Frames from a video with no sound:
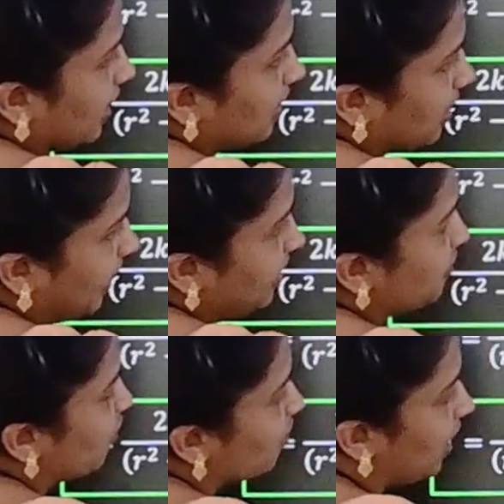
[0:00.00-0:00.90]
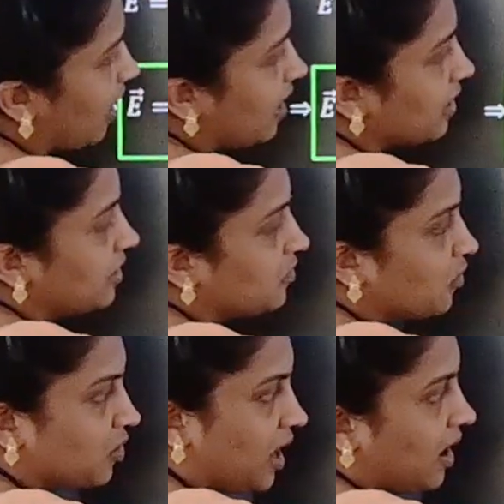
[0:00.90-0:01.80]
can write 4ar in
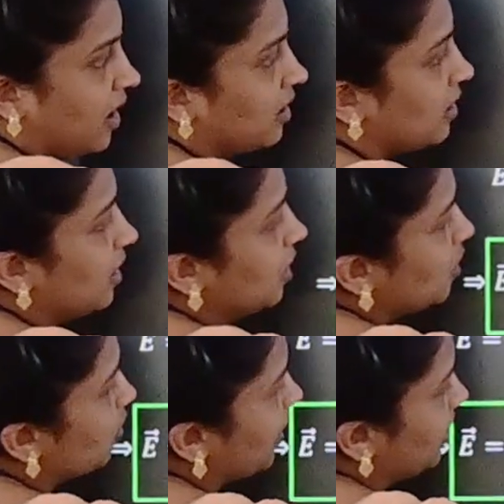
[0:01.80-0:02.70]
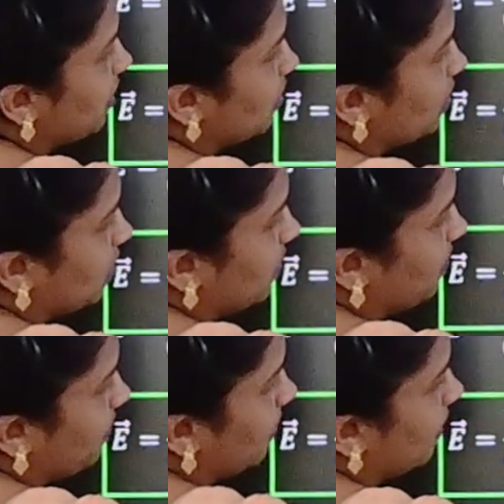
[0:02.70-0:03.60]
4ar 2 into 2.
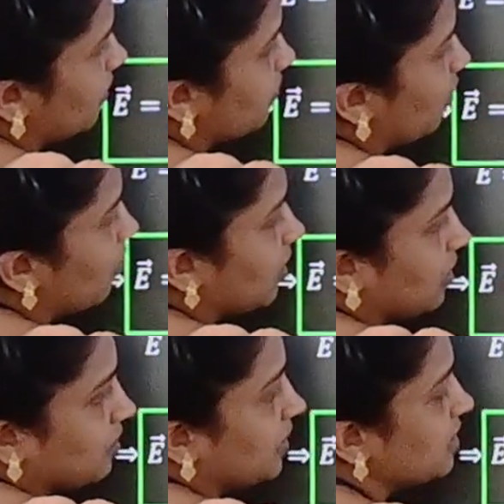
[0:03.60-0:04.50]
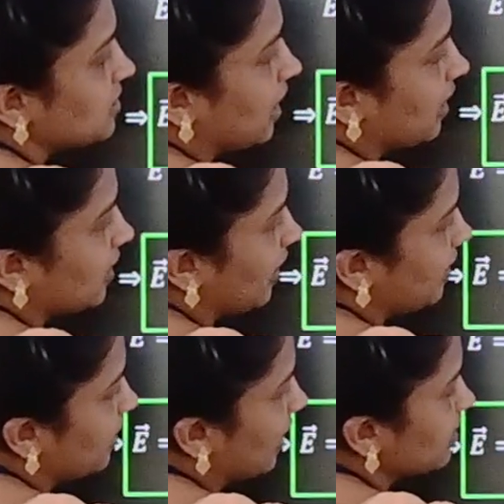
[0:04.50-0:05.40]
4 means I can
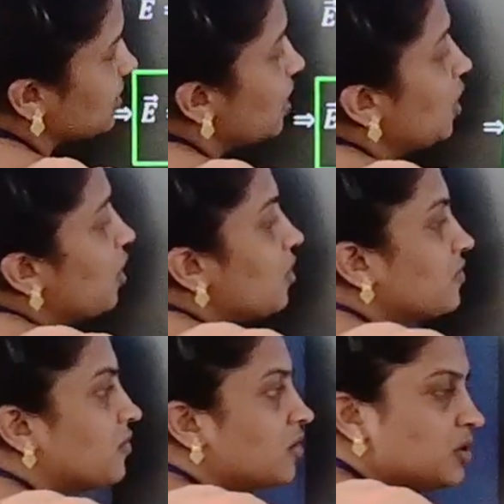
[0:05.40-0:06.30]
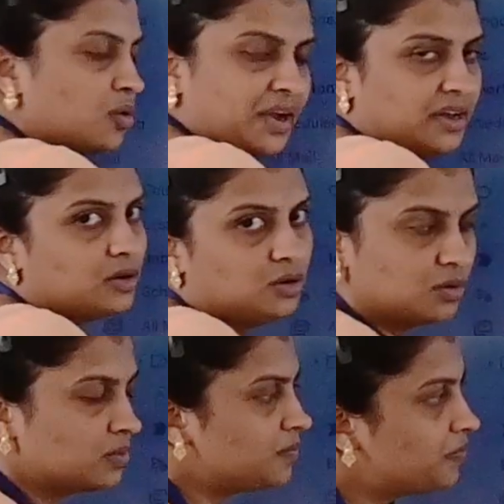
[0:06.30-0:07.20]
write it as 2 into
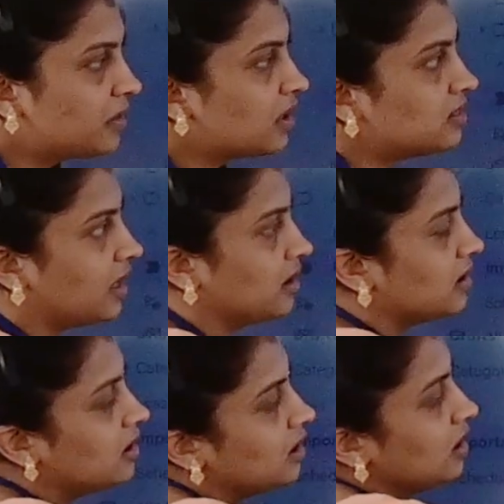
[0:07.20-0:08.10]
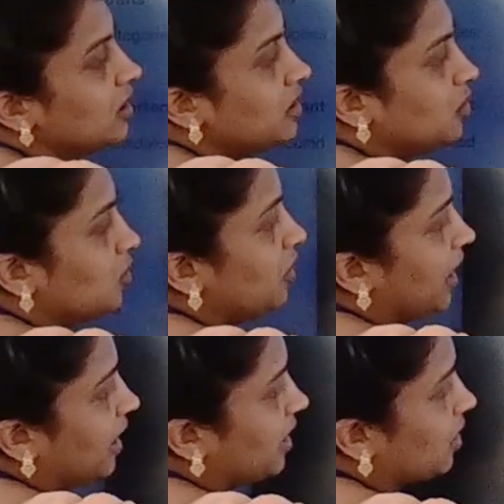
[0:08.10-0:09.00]
2. Then
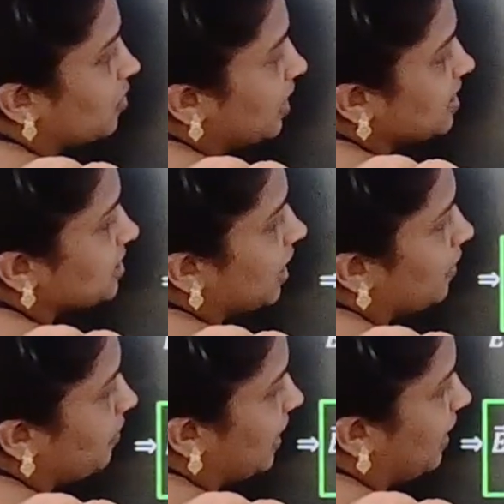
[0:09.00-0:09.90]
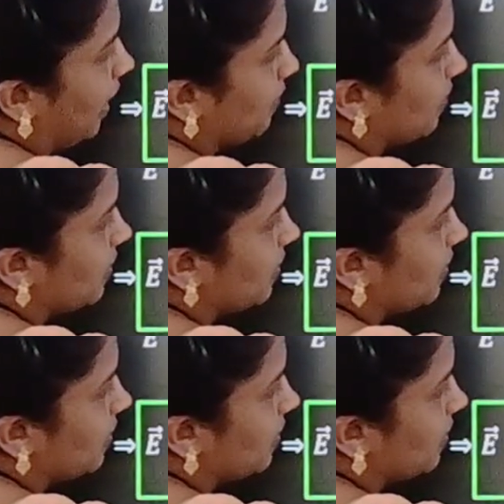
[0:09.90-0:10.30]
2aq is p cap,